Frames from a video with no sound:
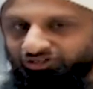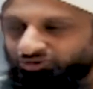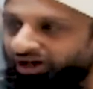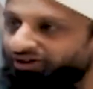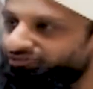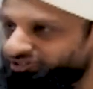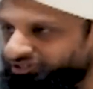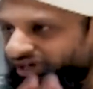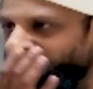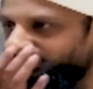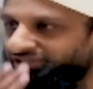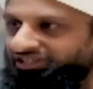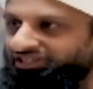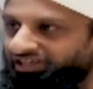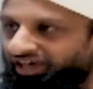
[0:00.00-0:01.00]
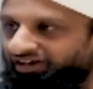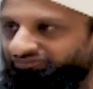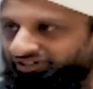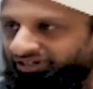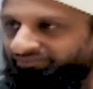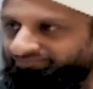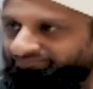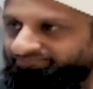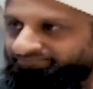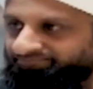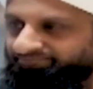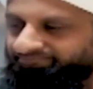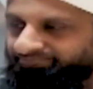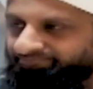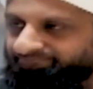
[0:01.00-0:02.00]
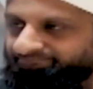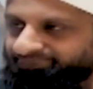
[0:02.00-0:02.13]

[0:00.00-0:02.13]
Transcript: to have azab in hereafter. I was by